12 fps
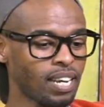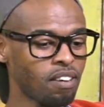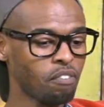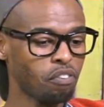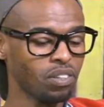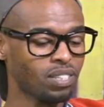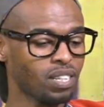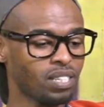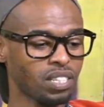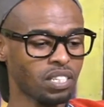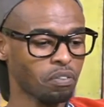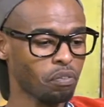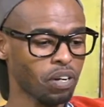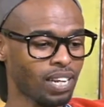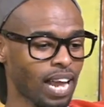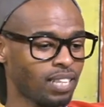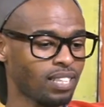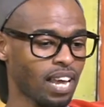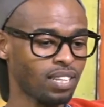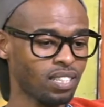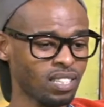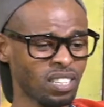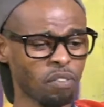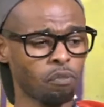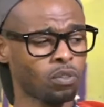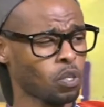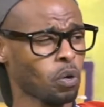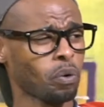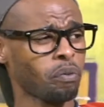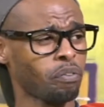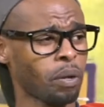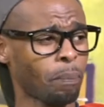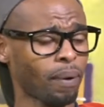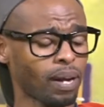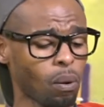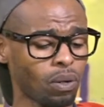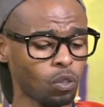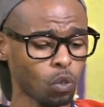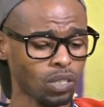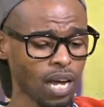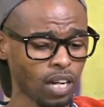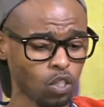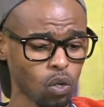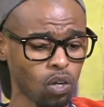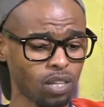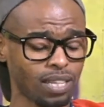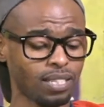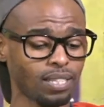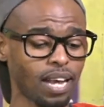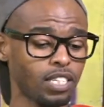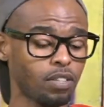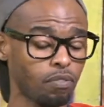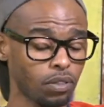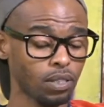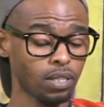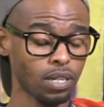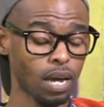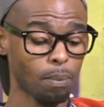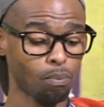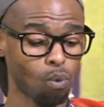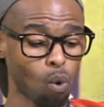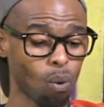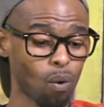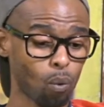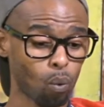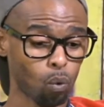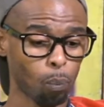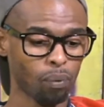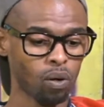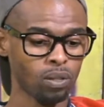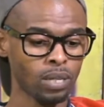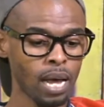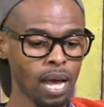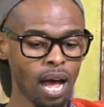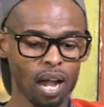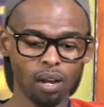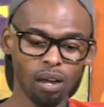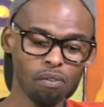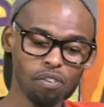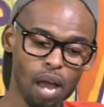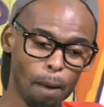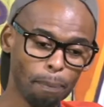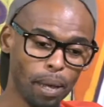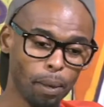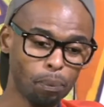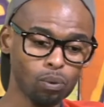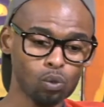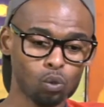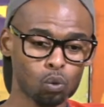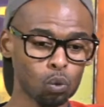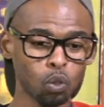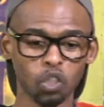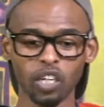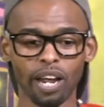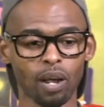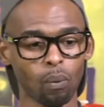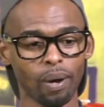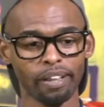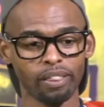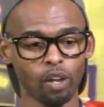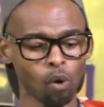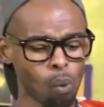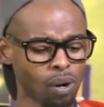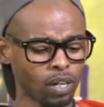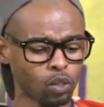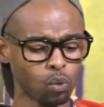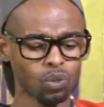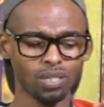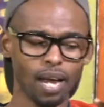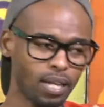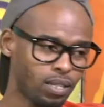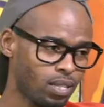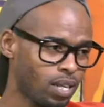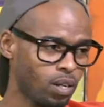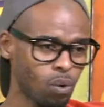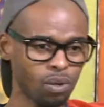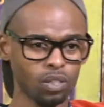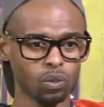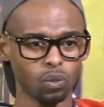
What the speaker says: fields is different, like sciences and photography, but I want to touch on the science field, because a lot of young people do shy away. They don't want to do science. They don't want to do